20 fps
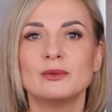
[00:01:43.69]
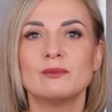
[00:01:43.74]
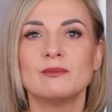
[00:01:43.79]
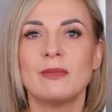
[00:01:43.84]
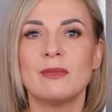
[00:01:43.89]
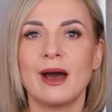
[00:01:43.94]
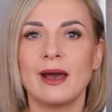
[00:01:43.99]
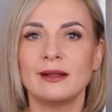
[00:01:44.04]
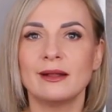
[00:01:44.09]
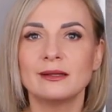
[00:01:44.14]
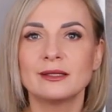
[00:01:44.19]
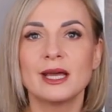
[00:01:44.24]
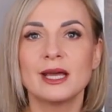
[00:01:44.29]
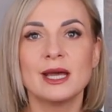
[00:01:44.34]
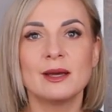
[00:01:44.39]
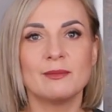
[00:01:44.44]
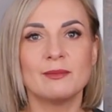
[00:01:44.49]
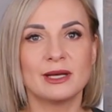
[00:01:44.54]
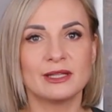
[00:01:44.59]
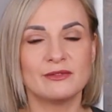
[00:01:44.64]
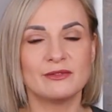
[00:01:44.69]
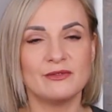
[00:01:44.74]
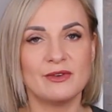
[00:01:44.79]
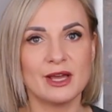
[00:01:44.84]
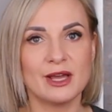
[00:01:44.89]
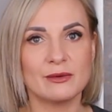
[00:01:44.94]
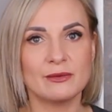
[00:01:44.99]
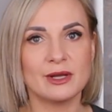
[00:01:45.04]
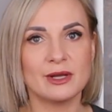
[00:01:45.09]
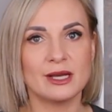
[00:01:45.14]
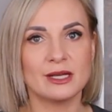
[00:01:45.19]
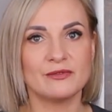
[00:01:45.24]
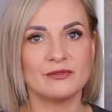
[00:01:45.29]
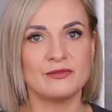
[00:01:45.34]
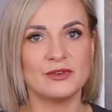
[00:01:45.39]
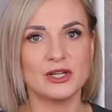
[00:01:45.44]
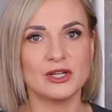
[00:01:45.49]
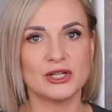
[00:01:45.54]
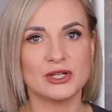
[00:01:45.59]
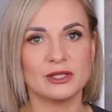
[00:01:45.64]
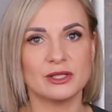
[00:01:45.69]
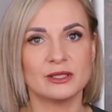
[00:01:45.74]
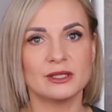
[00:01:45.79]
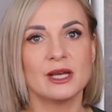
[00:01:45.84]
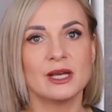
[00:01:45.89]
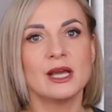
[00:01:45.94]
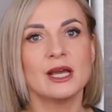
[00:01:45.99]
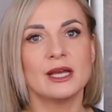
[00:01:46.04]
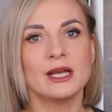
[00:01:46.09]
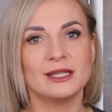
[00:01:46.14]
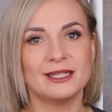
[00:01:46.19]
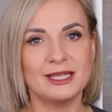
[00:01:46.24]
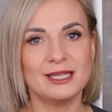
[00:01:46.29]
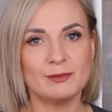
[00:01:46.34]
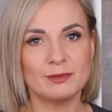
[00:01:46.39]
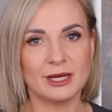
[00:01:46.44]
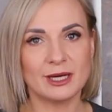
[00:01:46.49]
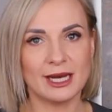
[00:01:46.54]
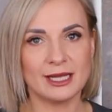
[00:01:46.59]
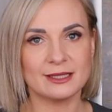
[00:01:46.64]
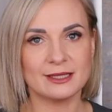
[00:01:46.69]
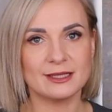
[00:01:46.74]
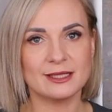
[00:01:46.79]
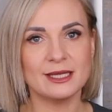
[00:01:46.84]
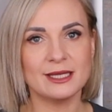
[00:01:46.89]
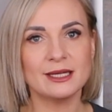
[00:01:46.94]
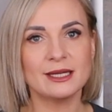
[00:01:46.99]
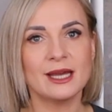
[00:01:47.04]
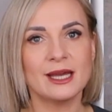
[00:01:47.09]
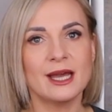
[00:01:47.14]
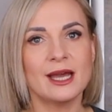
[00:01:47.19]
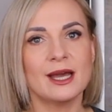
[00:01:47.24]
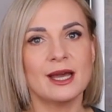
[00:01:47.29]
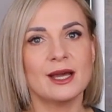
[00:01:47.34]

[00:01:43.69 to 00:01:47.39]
mild but very efficient deep cleansing,